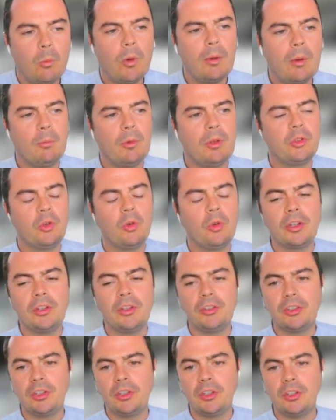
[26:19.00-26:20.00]
when we're
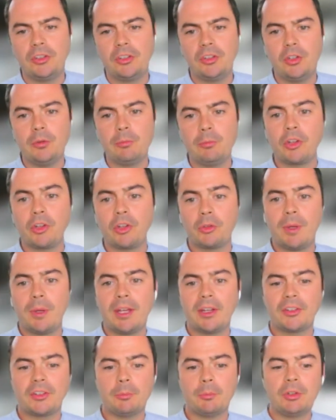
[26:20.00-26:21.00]
talking to new
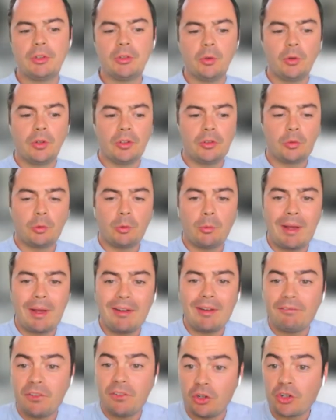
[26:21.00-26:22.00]
prospects and we're talking to them
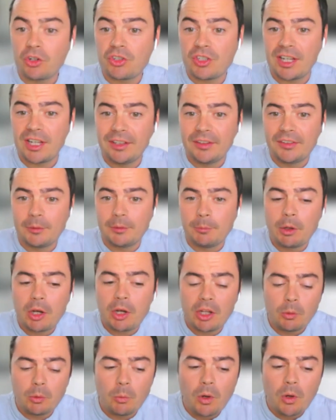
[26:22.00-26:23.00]
about functionality, we're
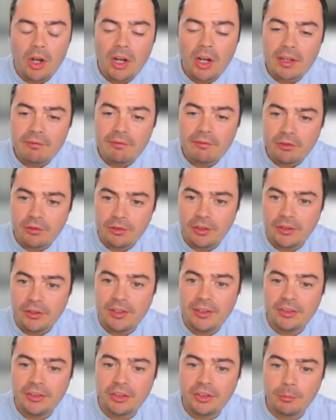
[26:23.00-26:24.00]
kind of working through the
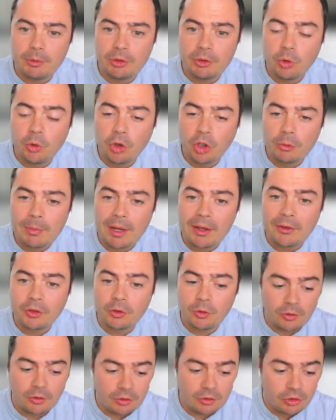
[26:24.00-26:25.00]
system and talking
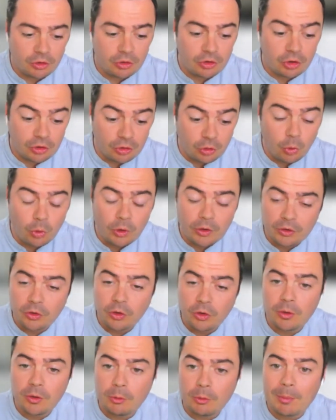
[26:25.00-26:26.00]

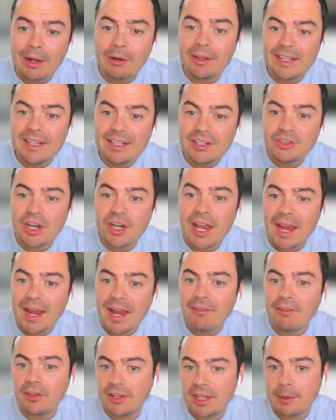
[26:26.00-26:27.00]
to them about each
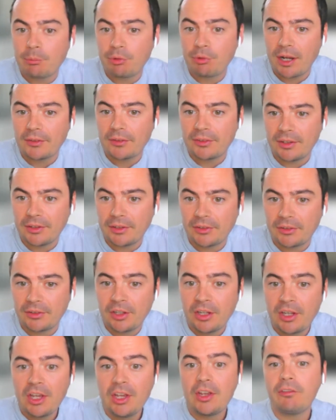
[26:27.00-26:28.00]
area of their
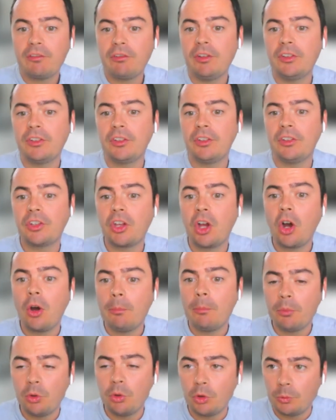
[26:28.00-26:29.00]
practice. For instance,
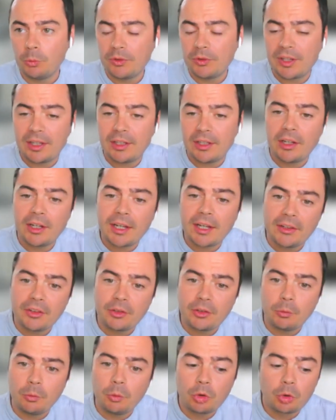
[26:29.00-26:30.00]
onboarding, we're saying, okay,
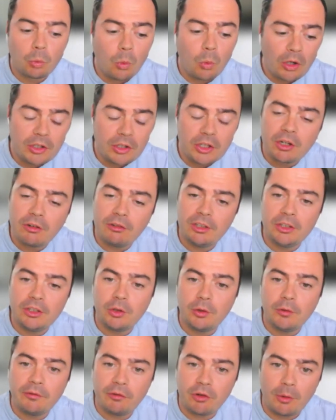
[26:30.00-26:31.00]
so what are you currently
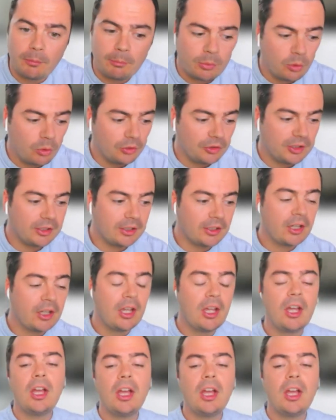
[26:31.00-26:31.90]
doing for onboarding?